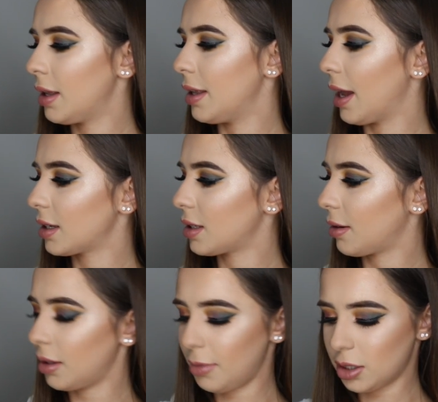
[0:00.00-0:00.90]
Next
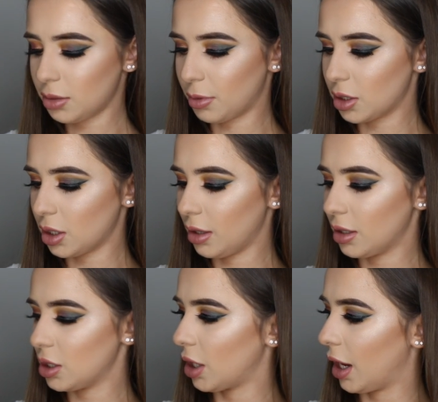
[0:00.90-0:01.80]
I'm going to be swatching
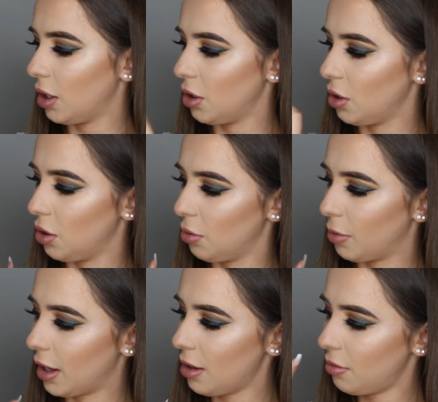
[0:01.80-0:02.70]
the shade New
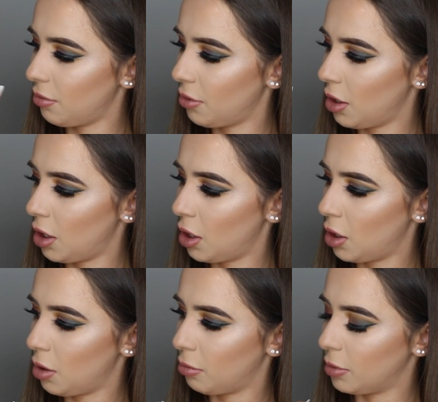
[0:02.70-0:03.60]
Wave,
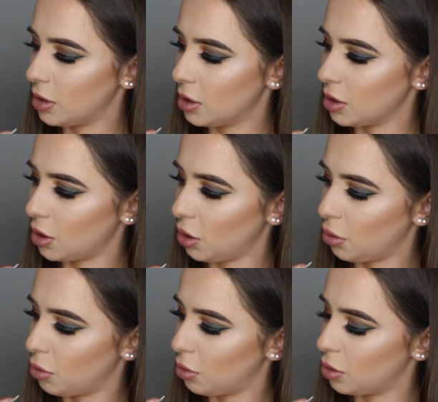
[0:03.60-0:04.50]
which is a
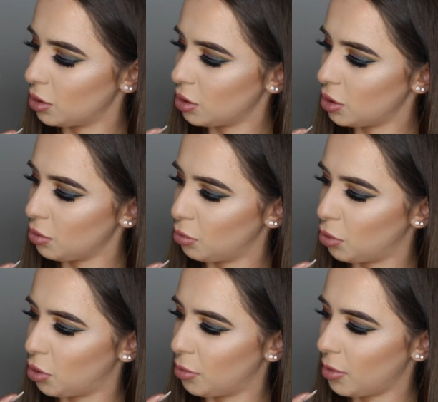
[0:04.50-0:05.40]
gorgeous
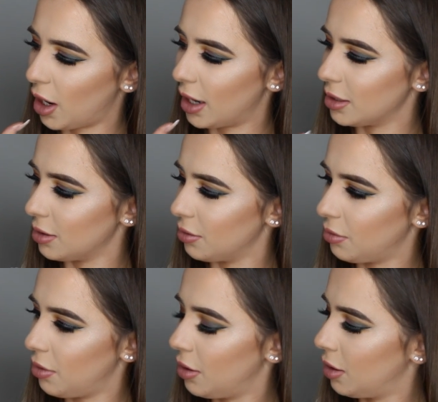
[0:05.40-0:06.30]
warm kind of
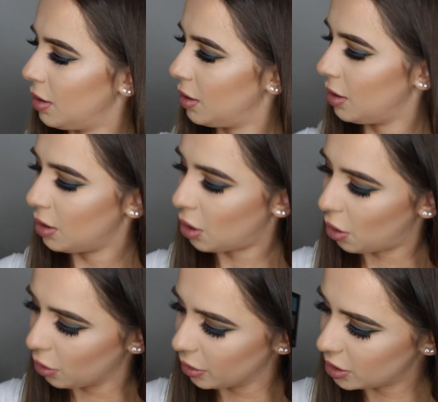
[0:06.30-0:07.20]

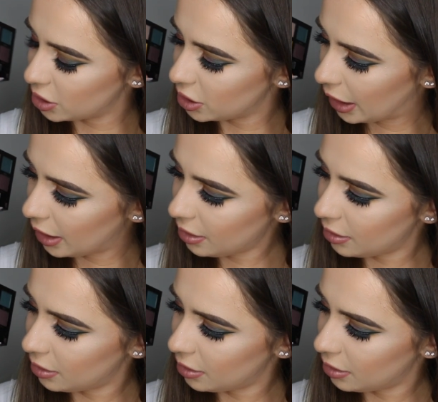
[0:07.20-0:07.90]
orange shade.